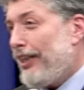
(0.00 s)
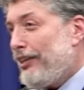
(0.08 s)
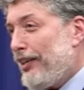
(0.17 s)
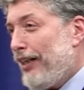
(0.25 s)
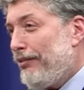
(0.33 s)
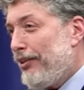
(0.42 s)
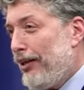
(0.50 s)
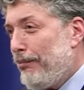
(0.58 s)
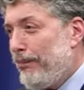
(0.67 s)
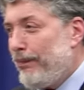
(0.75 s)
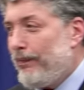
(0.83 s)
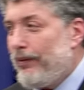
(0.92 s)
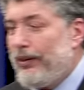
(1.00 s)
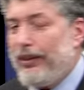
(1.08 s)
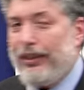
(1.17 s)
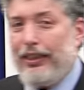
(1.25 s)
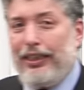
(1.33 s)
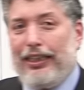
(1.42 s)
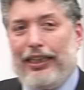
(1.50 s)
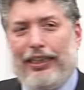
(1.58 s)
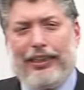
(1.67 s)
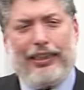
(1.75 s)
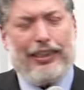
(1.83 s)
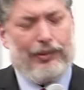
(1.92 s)
I saved up.
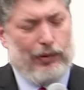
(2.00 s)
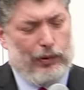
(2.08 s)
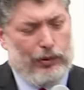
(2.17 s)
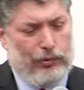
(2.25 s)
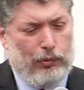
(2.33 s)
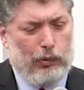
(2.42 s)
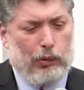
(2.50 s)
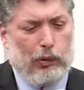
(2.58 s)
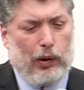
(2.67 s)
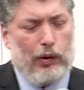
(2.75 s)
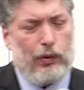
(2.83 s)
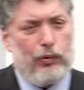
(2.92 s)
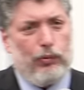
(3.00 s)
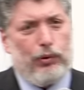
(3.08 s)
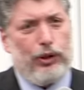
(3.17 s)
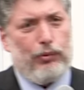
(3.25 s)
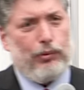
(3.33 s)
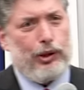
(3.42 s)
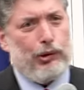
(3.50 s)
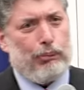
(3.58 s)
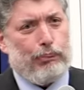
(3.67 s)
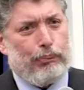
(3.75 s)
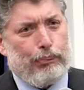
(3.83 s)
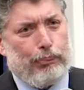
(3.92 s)
And then I thought, which
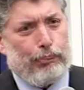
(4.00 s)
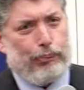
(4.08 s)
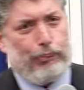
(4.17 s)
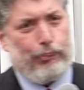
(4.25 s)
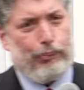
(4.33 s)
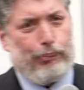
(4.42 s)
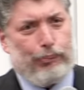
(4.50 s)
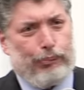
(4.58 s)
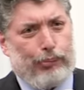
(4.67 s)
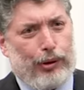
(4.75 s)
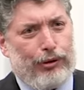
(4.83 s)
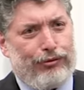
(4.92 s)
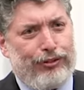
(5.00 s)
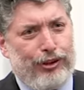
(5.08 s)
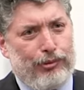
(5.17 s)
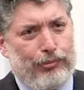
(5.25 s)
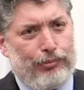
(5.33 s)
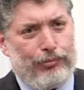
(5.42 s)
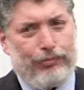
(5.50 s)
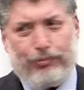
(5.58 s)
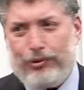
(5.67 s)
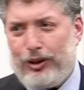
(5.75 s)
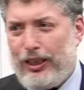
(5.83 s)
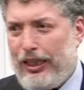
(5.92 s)
perfume
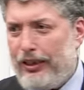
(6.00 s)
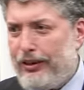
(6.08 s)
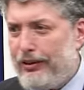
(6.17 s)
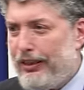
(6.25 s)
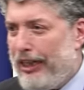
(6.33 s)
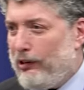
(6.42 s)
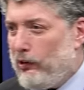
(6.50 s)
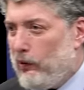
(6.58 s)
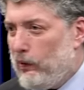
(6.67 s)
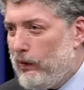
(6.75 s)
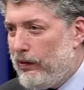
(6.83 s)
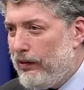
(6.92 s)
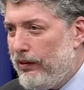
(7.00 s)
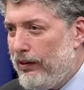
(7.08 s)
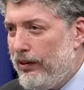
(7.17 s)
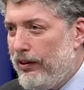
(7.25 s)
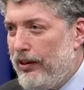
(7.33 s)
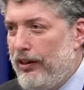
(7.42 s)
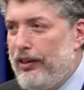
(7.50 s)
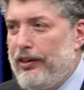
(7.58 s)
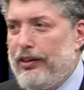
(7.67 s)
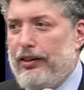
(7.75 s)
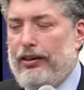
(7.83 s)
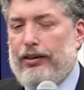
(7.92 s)
should I get you?
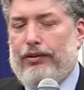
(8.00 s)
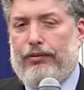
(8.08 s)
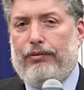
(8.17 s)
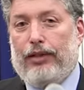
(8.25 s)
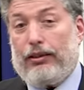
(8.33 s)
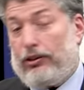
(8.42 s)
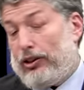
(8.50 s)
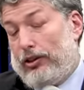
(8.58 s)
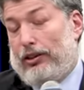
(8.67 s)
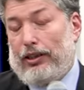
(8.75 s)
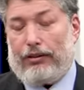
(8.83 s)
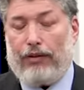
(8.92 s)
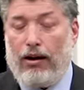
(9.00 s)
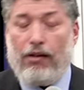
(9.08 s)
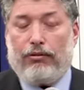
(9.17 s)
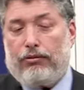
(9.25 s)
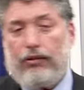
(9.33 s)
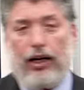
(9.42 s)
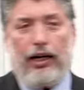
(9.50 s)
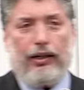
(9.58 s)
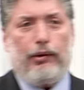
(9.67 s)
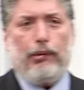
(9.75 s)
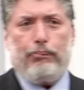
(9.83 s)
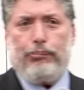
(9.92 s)
And she said, oh,
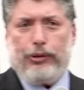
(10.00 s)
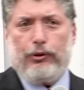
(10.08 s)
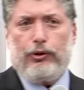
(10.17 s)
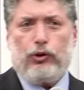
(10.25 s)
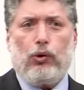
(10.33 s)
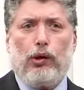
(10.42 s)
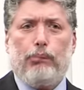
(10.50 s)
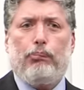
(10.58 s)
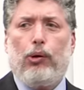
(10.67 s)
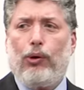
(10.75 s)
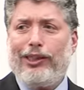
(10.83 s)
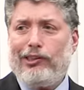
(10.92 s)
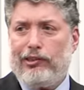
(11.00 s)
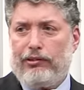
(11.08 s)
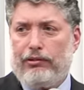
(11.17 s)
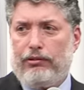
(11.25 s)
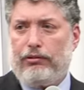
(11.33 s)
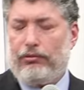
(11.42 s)
it was called Poison.